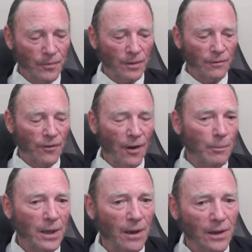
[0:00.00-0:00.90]
far
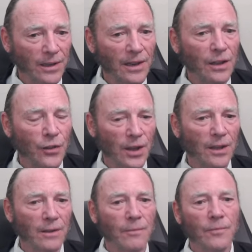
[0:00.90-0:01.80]
beyond
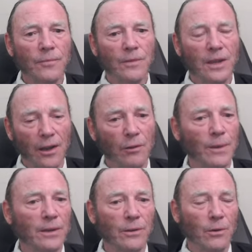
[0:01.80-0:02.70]
anything
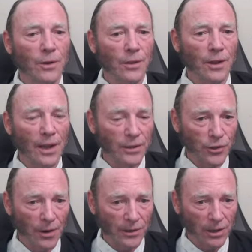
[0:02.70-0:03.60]
Gell-Mann or the
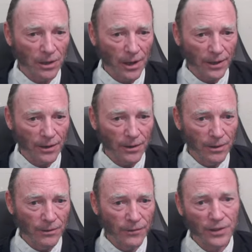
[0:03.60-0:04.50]
Hadron Collider
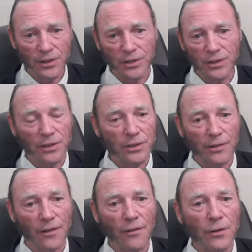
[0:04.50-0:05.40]
physicists have
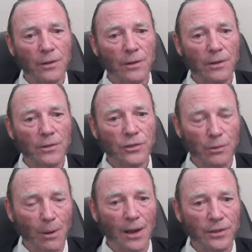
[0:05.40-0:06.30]
ever
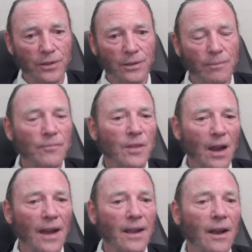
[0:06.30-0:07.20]
surmised.
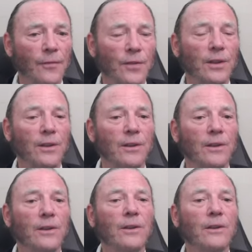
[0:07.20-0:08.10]
I got the
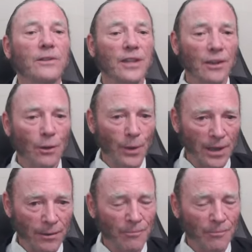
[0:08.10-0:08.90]
TOE,